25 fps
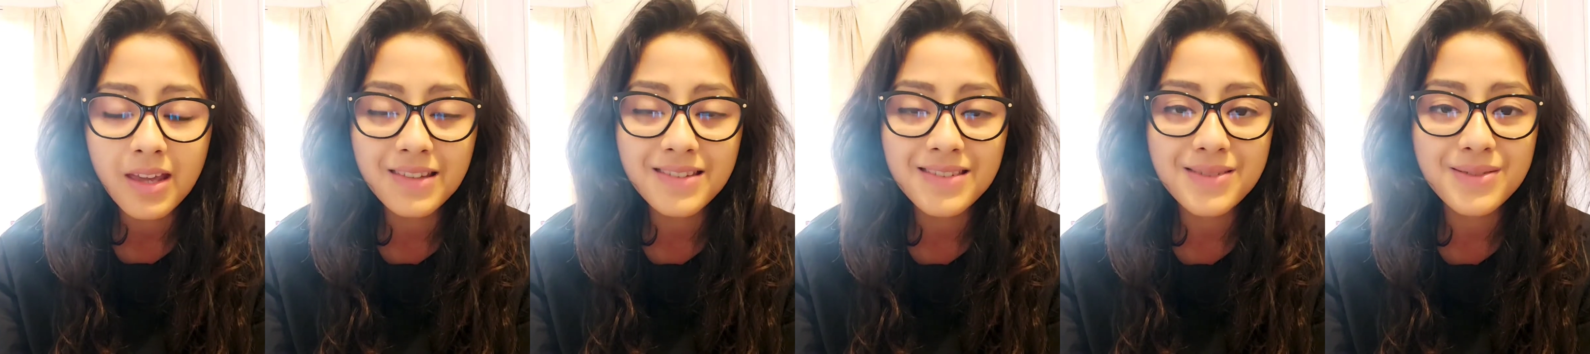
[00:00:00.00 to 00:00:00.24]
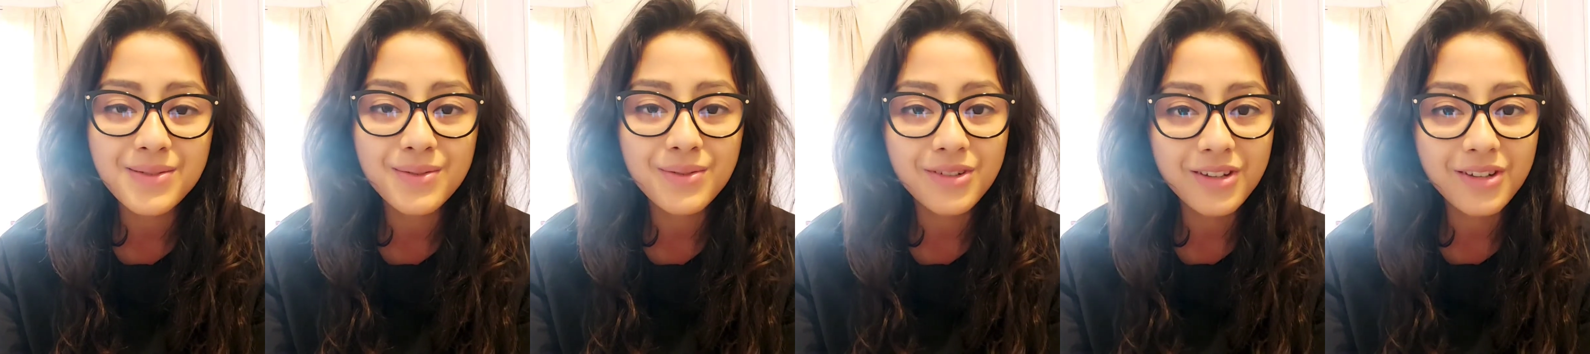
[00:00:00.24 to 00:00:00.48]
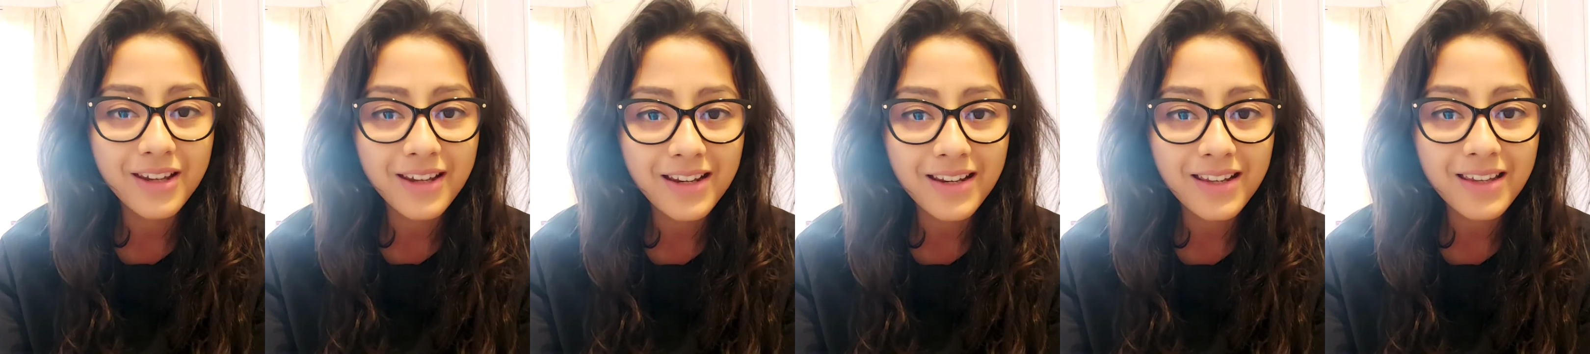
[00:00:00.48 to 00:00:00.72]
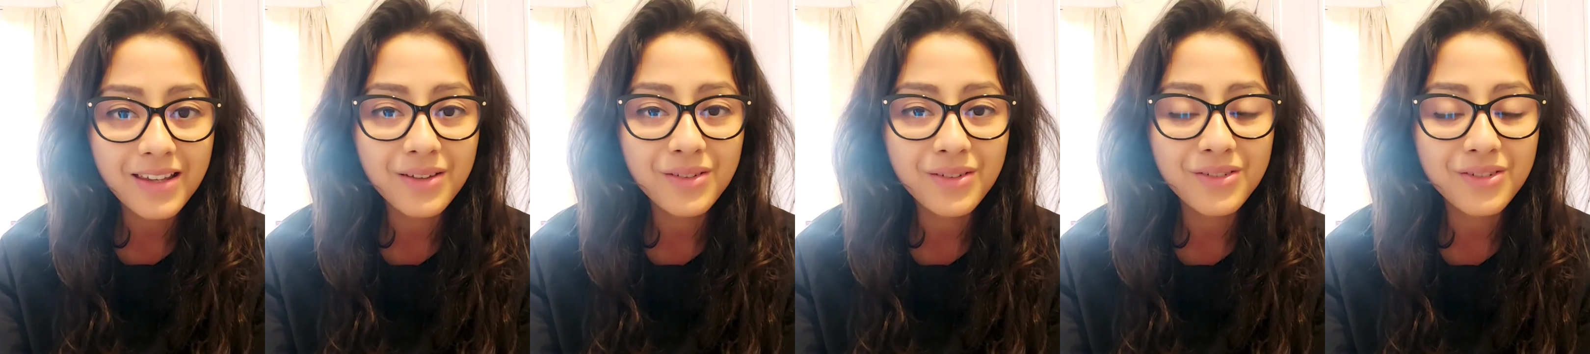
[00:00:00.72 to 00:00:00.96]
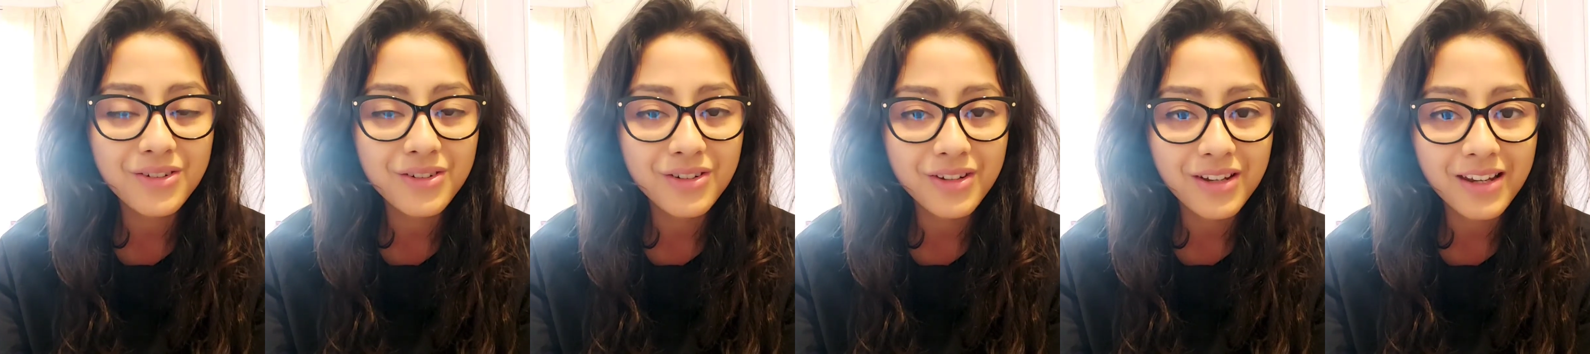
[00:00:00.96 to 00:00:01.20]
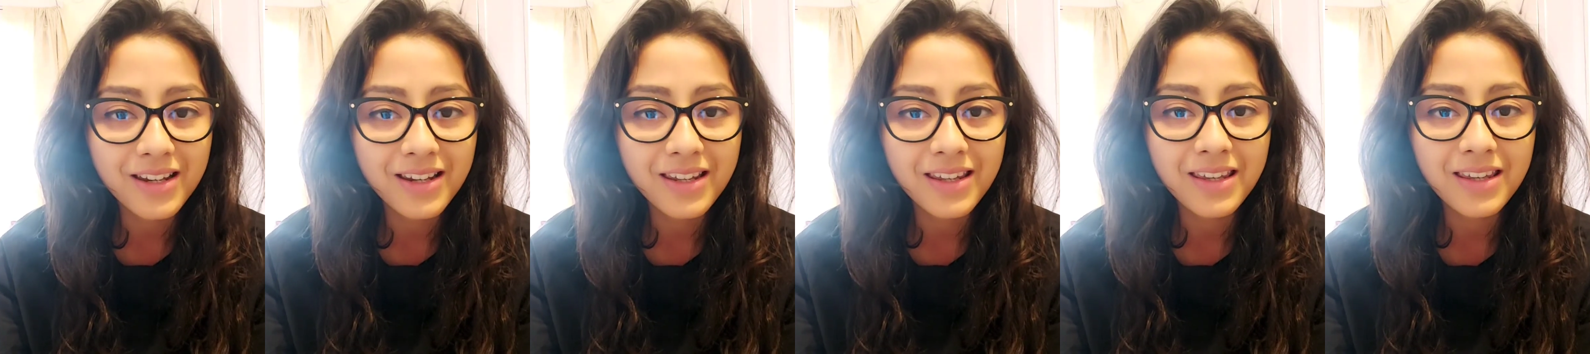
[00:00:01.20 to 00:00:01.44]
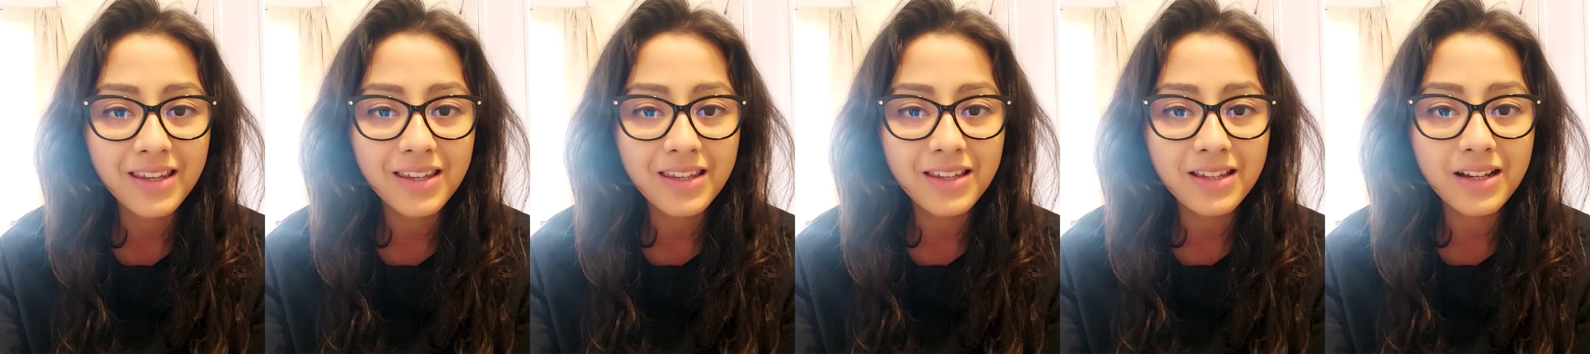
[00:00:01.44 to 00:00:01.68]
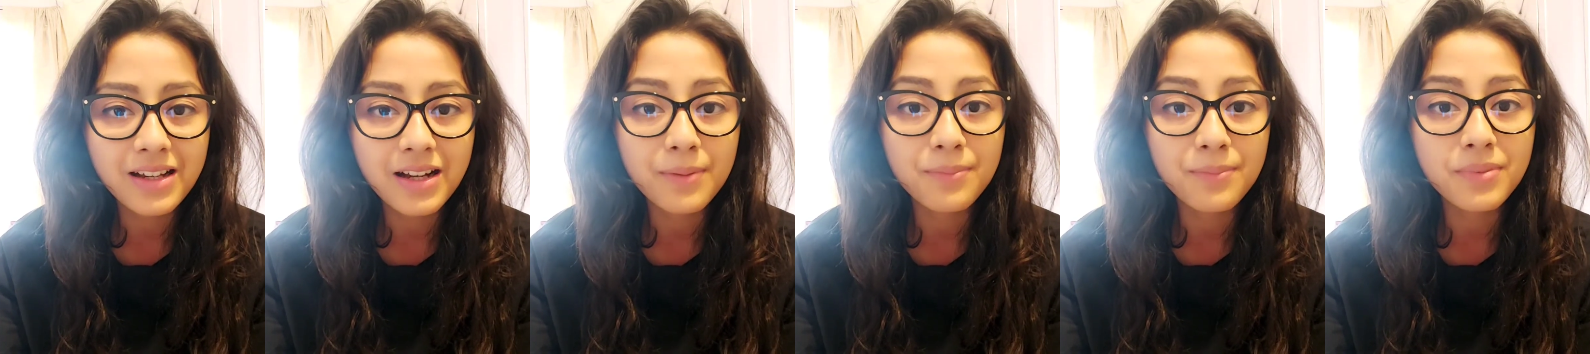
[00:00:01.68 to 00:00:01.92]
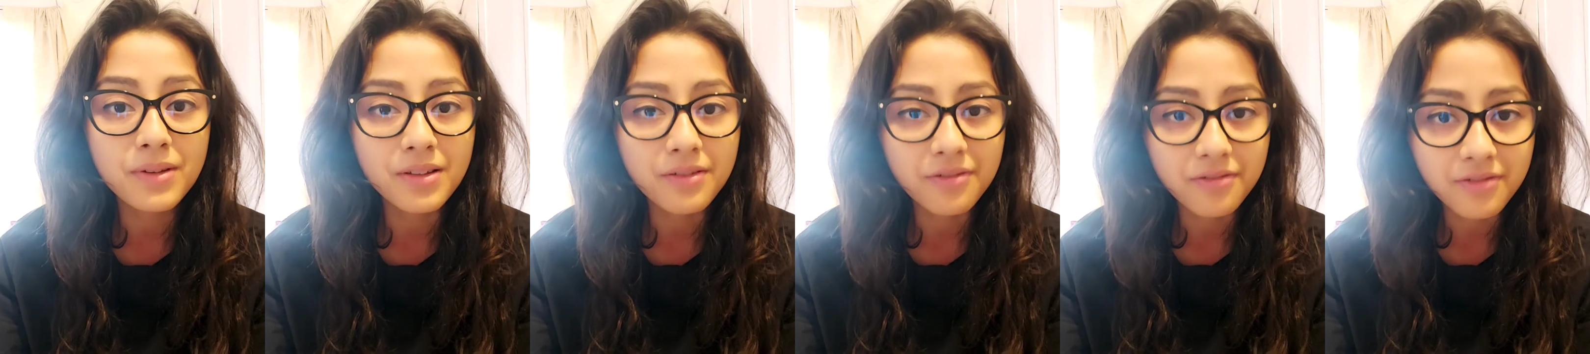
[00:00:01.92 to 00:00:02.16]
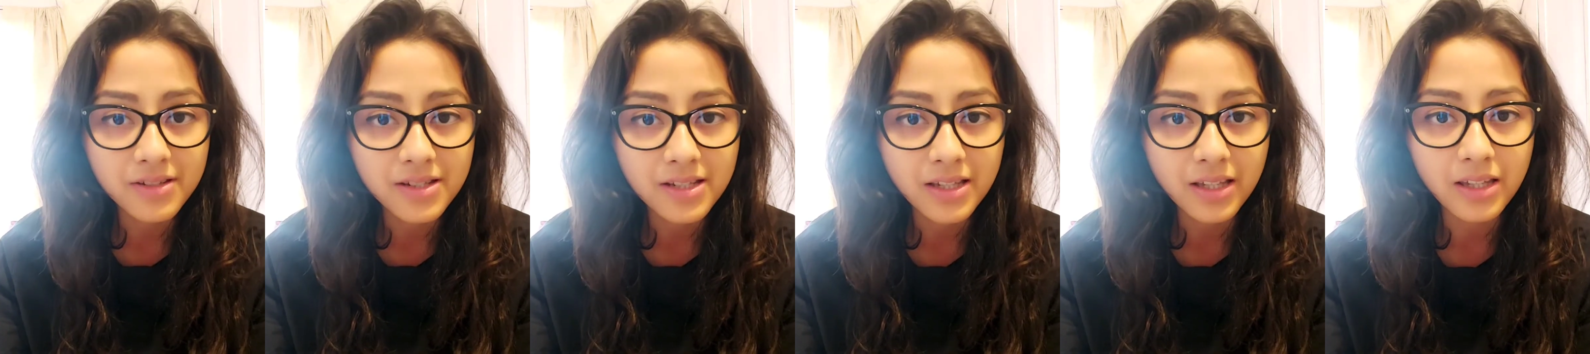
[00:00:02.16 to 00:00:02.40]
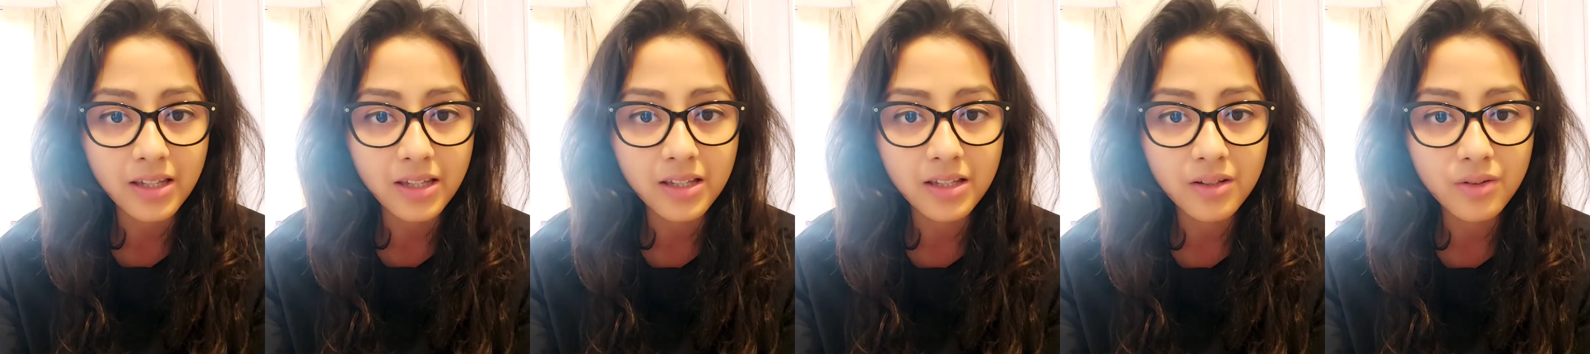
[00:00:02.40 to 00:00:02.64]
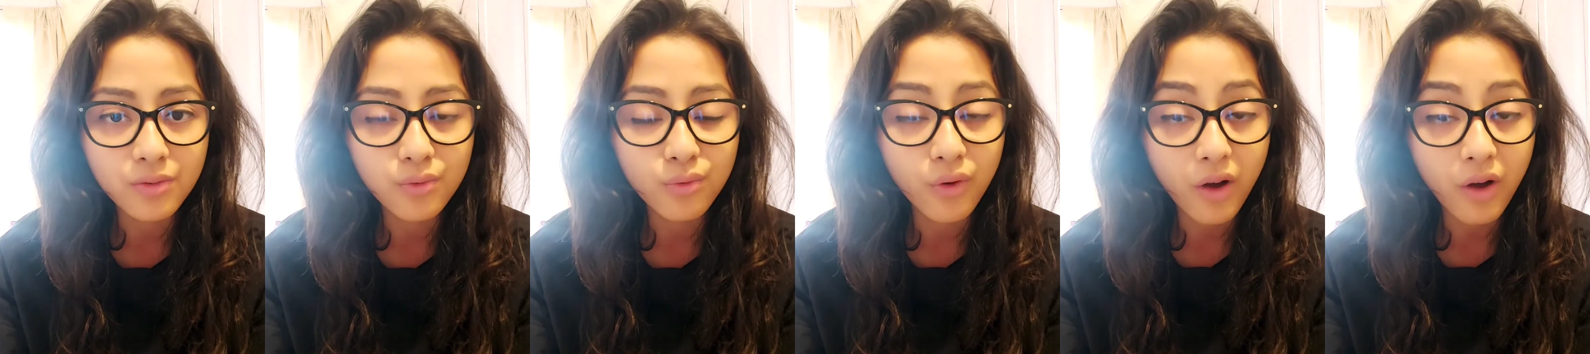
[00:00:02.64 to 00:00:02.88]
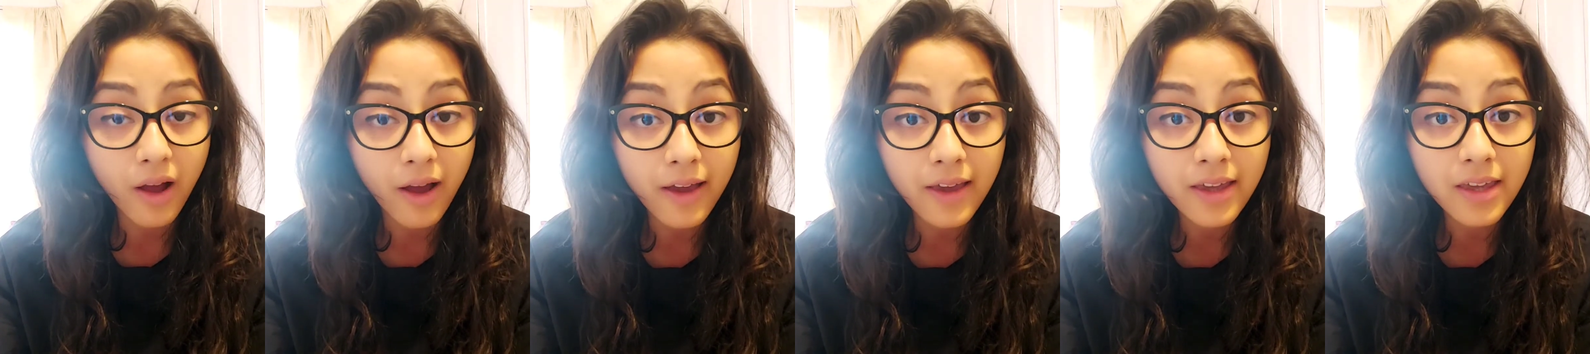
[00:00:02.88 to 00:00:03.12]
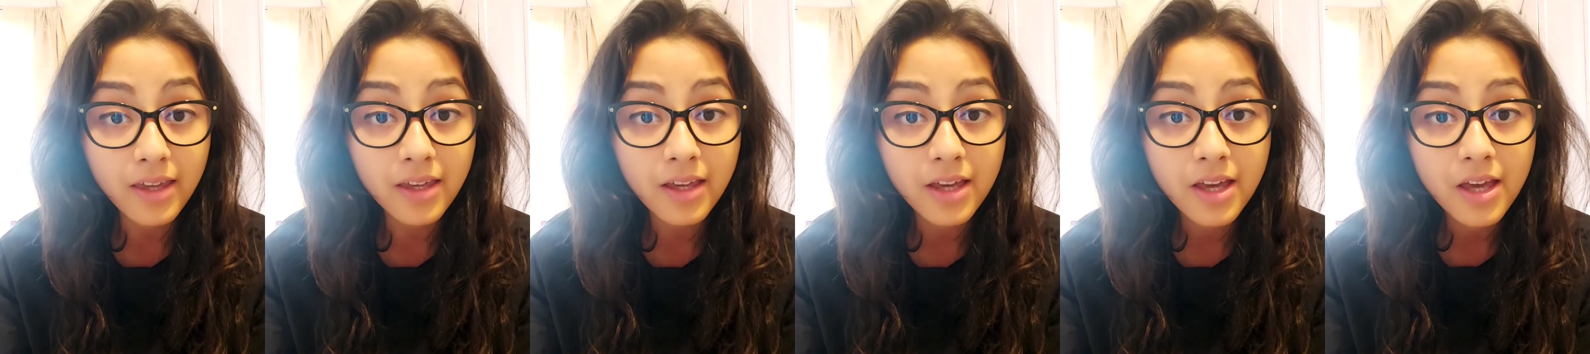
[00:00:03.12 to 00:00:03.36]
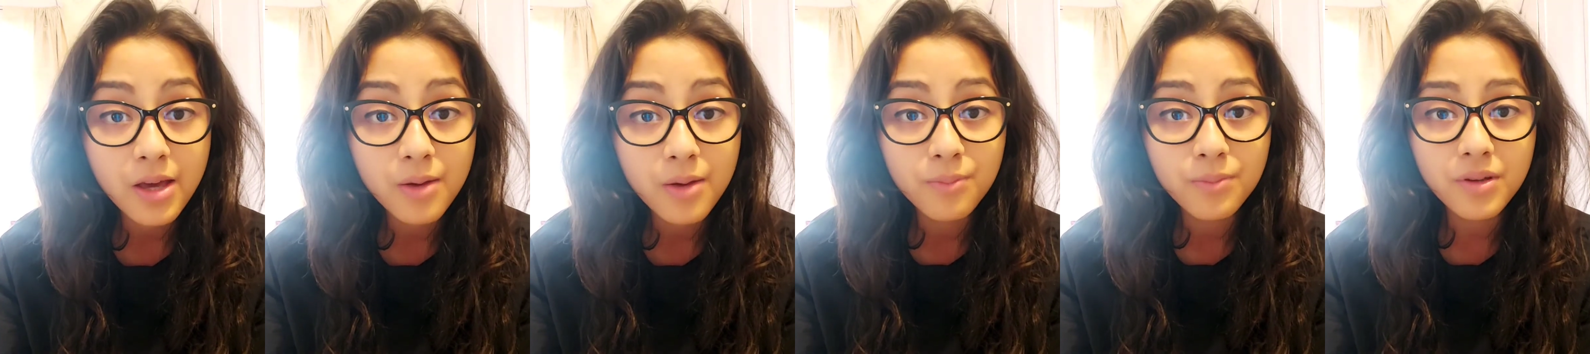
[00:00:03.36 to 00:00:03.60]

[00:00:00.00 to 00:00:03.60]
it's really, really uplifting. Why?